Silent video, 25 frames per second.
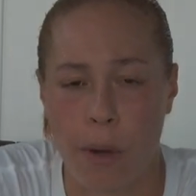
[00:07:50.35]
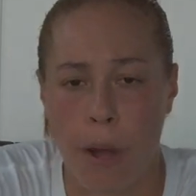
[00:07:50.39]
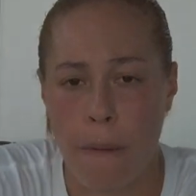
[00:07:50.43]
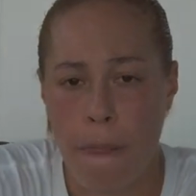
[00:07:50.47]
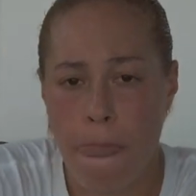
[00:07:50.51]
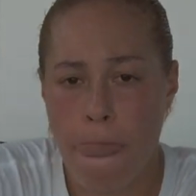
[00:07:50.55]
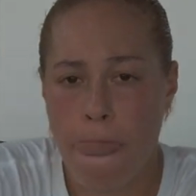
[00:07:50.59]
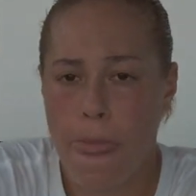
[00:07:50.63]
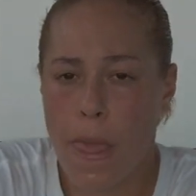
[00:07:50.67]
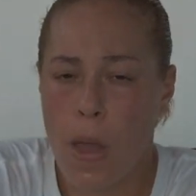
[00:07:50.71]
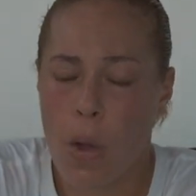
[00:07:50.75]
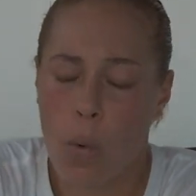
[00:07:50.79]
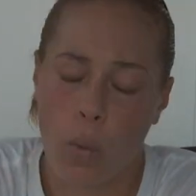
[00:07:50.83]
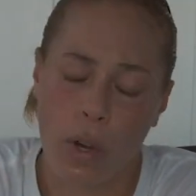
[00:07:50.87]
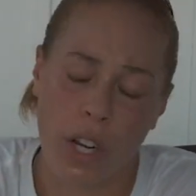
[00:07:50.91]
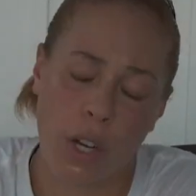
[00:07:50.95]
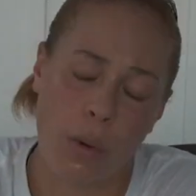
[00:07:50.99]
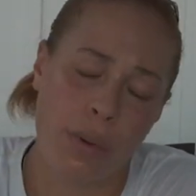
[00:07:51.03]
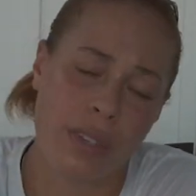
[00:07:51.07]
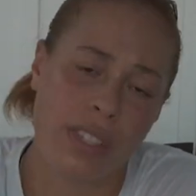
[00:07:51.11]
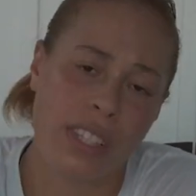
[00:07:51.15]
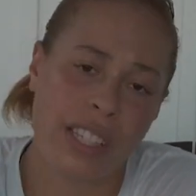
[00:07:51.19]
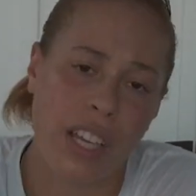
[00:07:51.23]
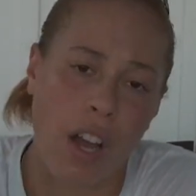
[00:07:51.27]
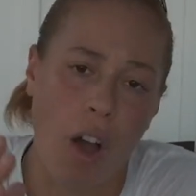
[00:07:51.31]
But when
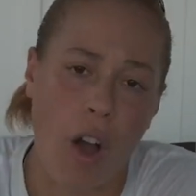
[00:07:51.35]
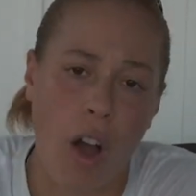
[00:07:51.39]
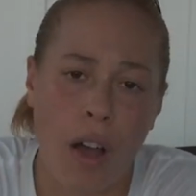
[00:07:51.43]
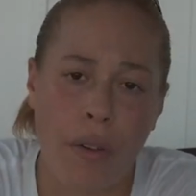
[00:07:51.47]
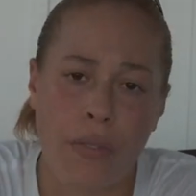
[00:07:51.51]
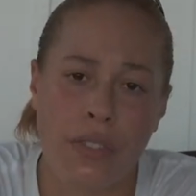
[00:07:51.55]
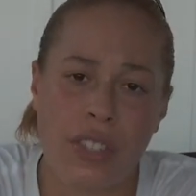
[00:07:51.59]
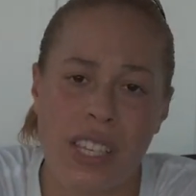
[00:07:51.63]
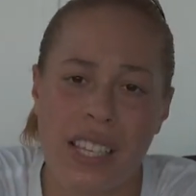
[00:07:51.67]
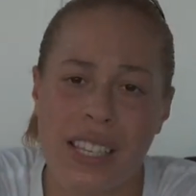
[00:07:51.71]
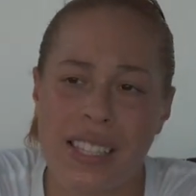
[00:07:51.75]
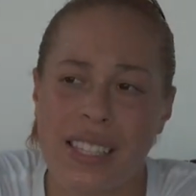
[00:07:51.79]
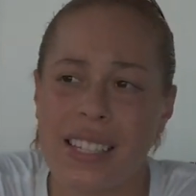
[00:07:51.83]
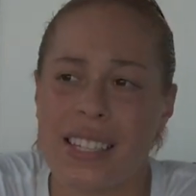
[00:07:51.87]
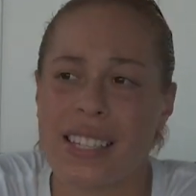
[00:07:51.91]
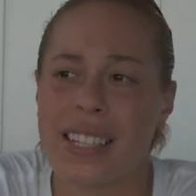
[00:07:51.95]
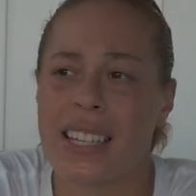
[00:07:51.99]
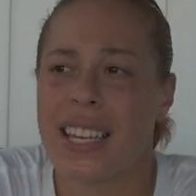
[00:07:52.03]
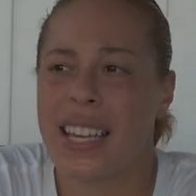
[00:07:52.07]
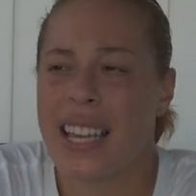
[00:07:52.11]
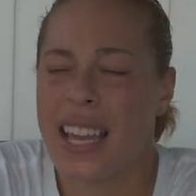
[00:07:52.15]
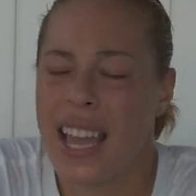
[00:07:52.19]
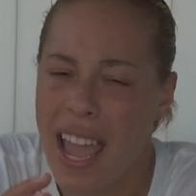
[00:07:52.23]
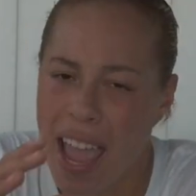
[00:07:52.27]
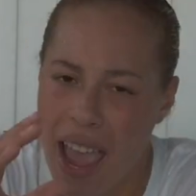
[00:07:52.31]
it was the off
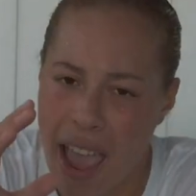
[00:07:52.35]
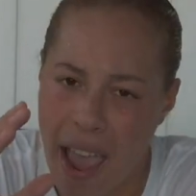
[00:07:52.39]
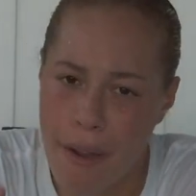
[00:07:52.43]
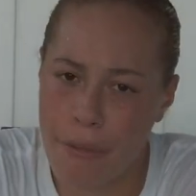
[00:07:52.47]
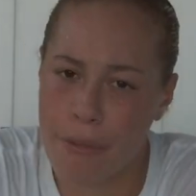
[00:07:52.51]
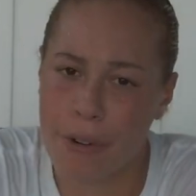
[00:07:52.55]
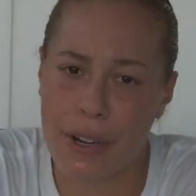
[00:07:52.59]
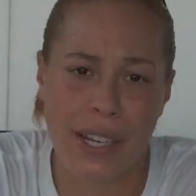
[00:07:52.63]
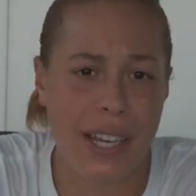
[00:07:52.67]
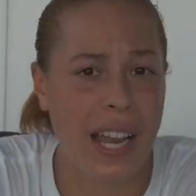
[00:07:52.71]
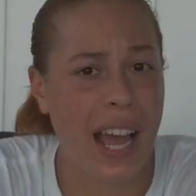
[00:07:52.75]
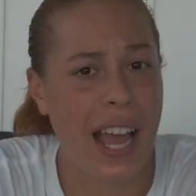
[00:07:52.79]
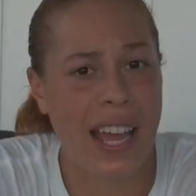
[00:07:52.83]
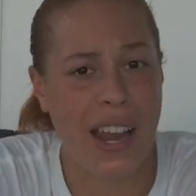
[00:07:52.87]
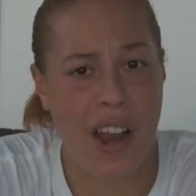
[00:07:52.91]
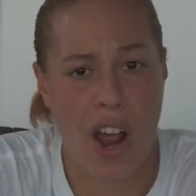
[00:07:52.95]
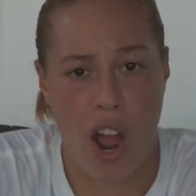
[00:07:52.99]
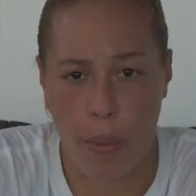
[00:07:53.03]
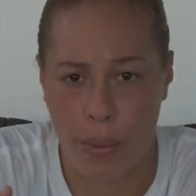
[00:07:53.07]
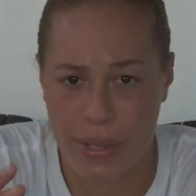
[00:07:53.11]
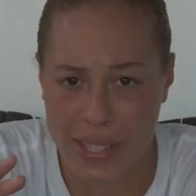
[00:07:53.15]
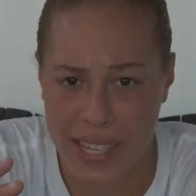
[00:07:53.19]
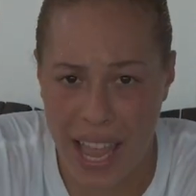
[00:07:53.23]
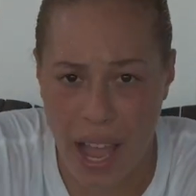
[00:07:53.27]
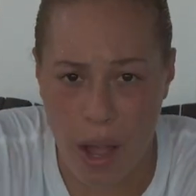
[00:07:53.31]
season, every night
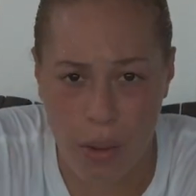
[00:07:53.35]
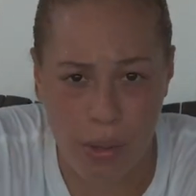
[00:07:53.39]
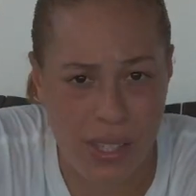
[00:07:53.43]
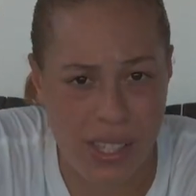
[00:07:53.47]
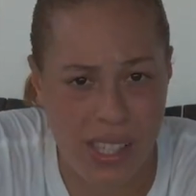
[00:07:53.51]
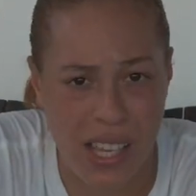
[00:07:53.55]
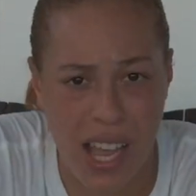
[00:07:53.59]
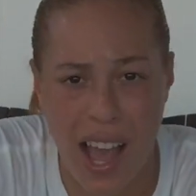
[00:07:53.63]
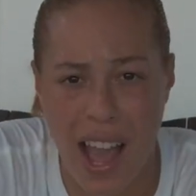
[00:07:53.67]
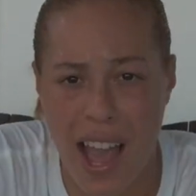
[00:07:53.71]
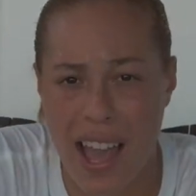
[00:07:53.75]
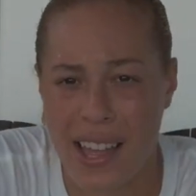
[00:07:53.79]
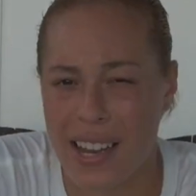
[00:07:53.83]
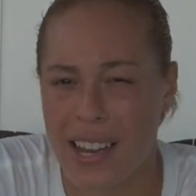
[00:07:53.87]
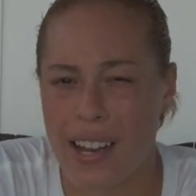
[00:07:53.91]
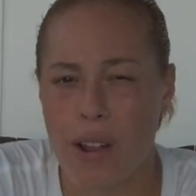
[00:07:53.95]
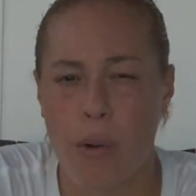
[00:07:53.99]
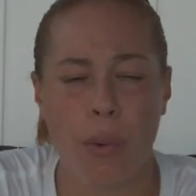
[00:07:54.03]
I was outside.